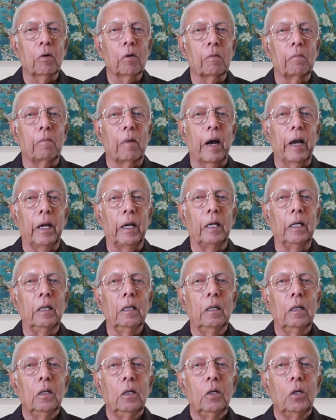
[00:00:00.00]
our
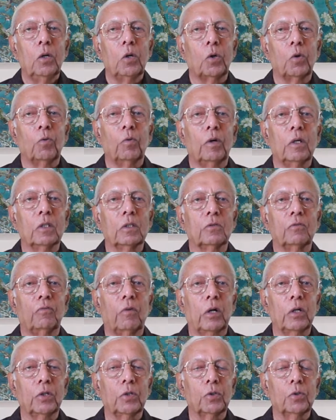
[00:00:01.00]
mind towards
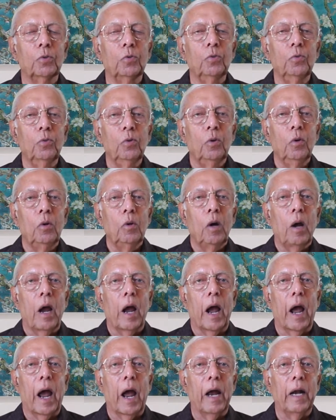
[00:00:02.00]
virtue
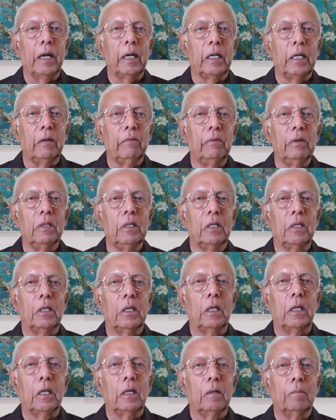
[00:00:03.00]
and
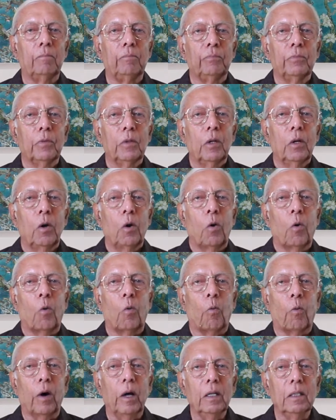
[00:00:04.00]
divinity.
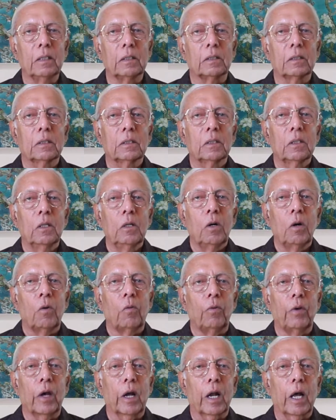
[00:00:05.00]
Once
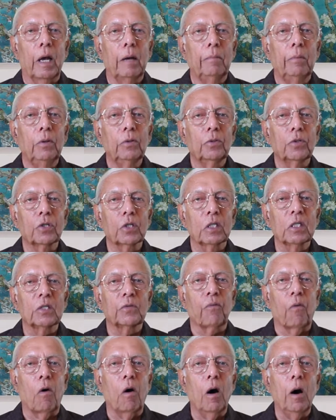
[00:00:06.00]
we are able to
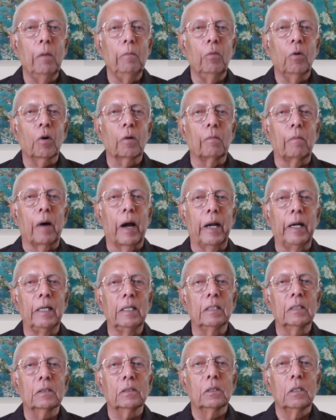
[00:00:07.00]
transform our
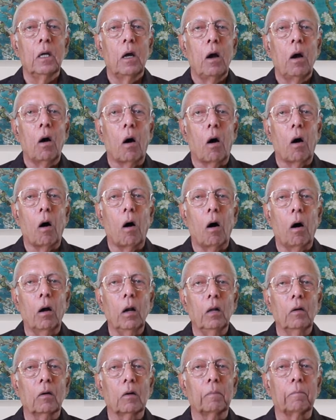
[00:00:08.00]
minds,
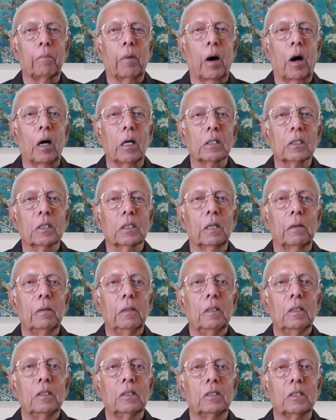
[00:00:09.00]
all our past
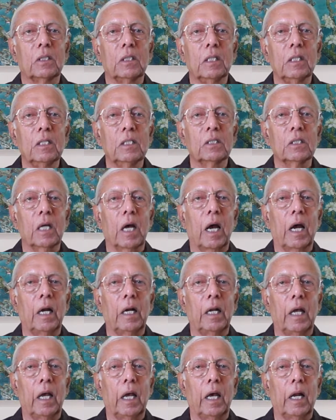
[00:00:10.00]
sins
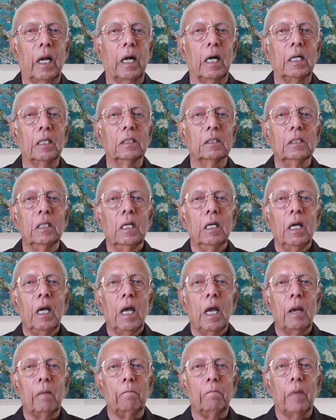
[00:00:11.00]
and errors
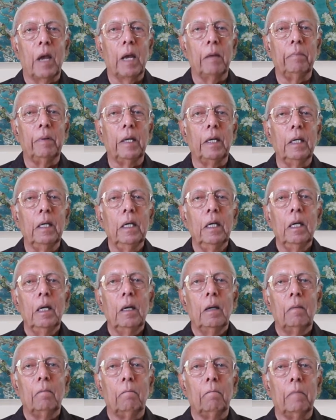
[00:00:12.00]
may be
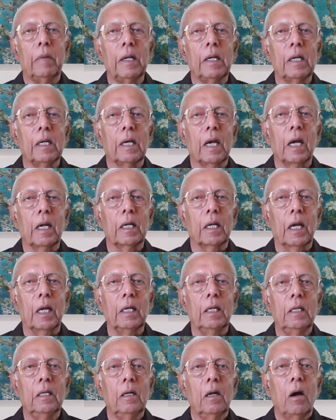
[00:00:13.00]

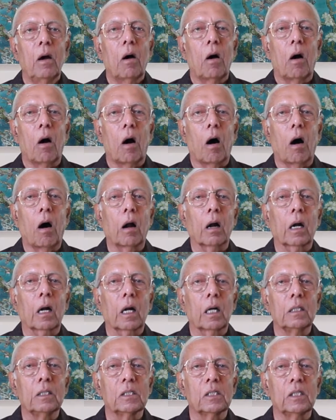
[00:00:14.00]
mitigated or
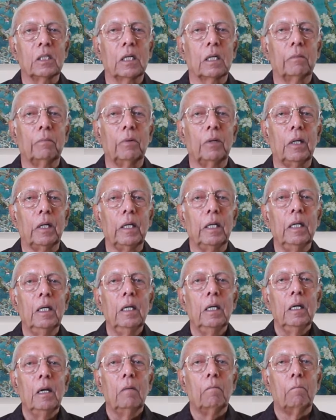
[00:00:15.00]

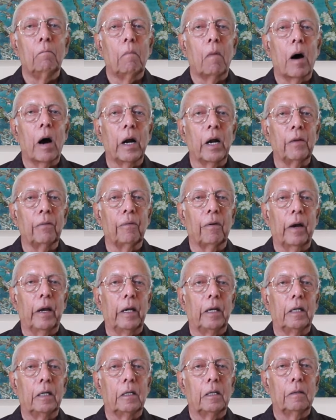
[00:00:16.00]
considerably
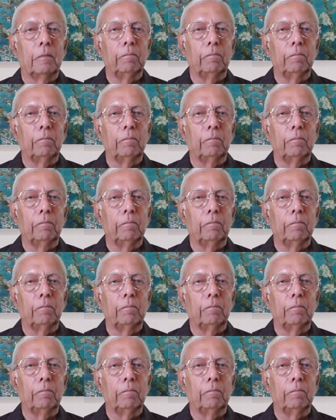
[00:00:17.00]
modified.